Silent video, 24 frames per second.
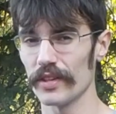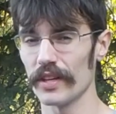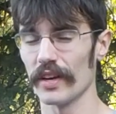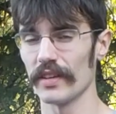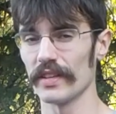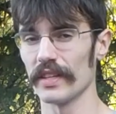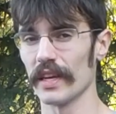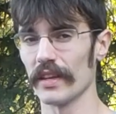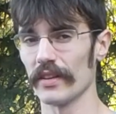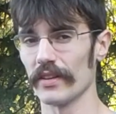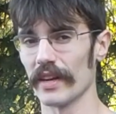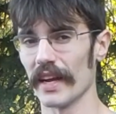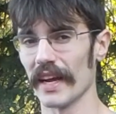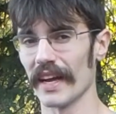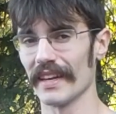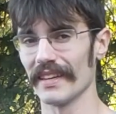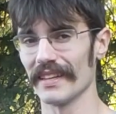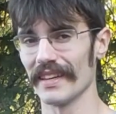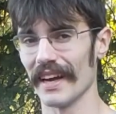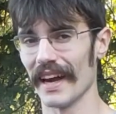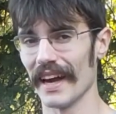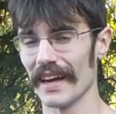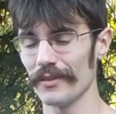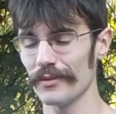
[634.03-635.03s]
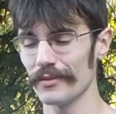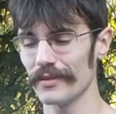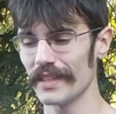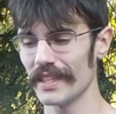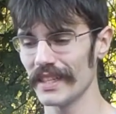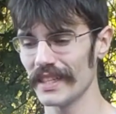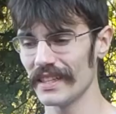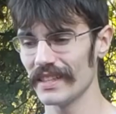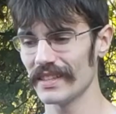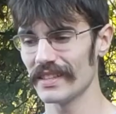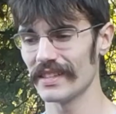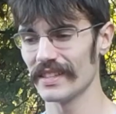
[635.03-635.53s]
on the other hand, I don't
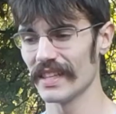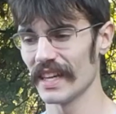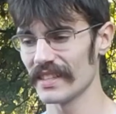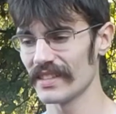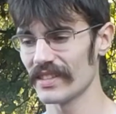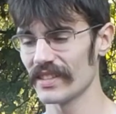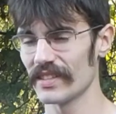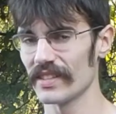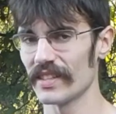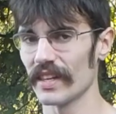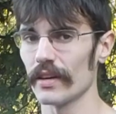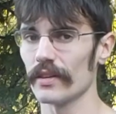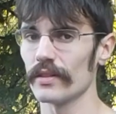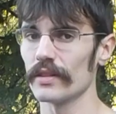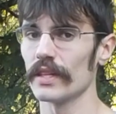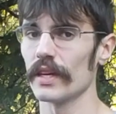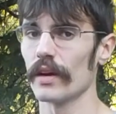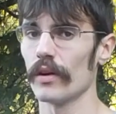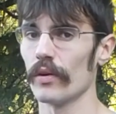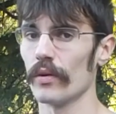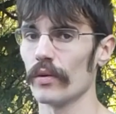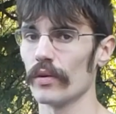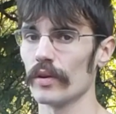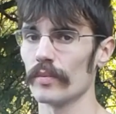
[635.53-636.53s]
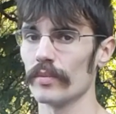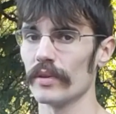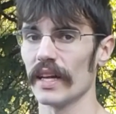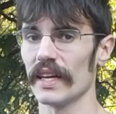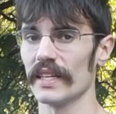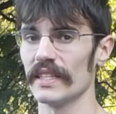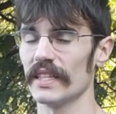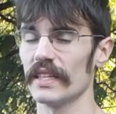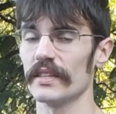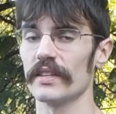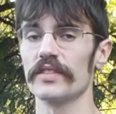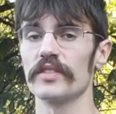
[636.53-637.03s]
think it's necessarily a horrible
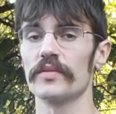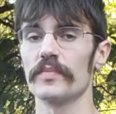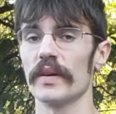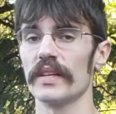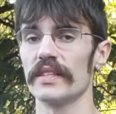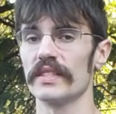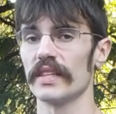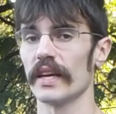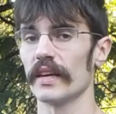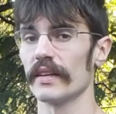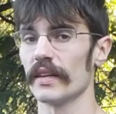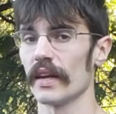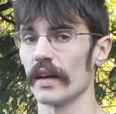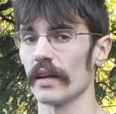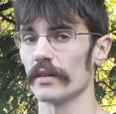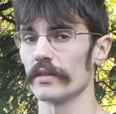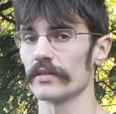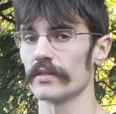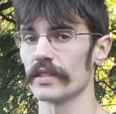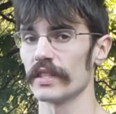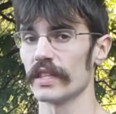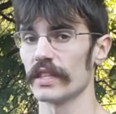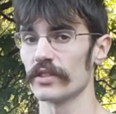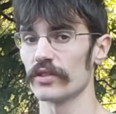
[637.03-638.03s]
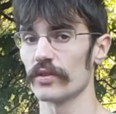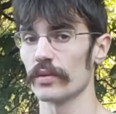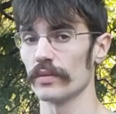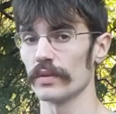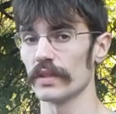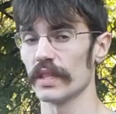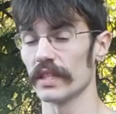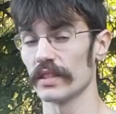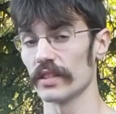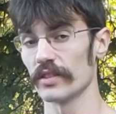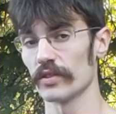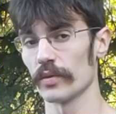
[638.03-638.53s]
idea to spend $10 and
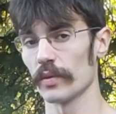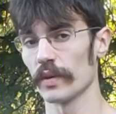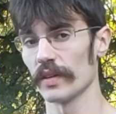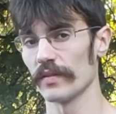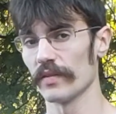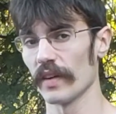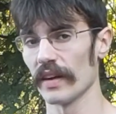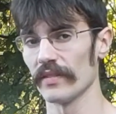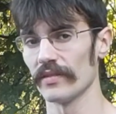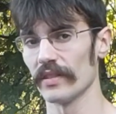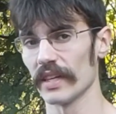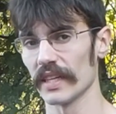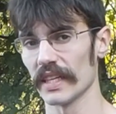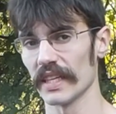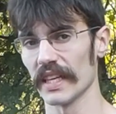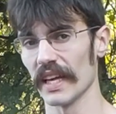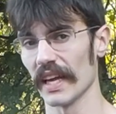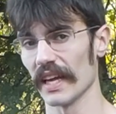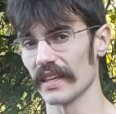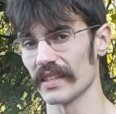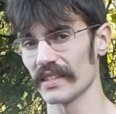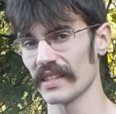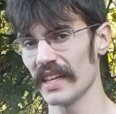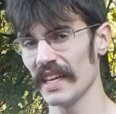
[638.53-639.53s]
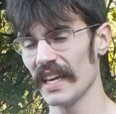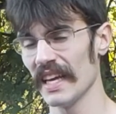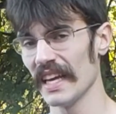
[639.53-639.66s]
get the 25 lucky eggs.